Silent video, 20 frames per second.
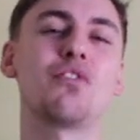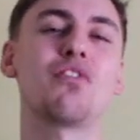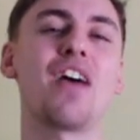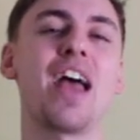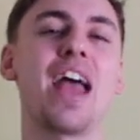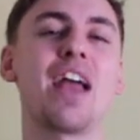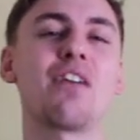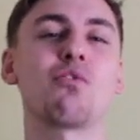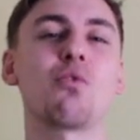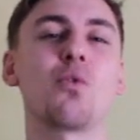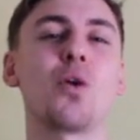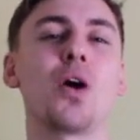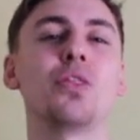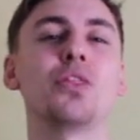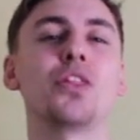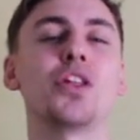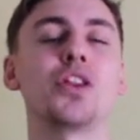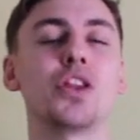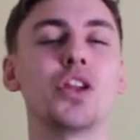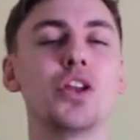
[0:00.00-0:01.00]
for
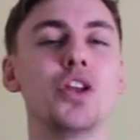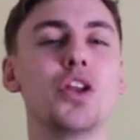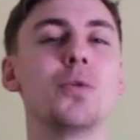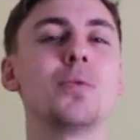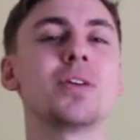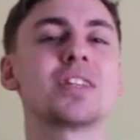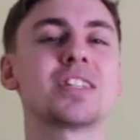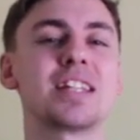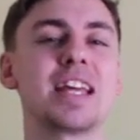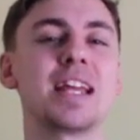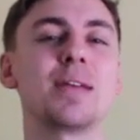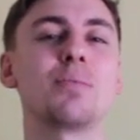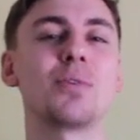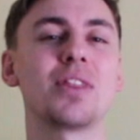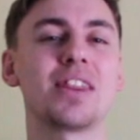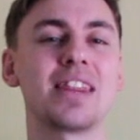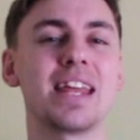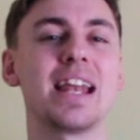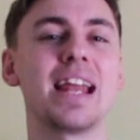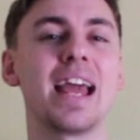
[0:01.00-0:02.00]
F1 that the newest team
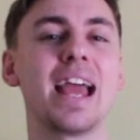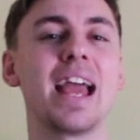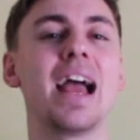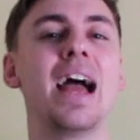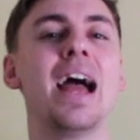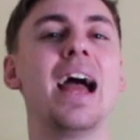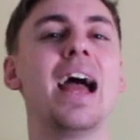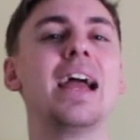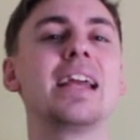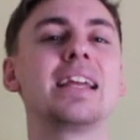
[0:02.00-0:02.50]
within it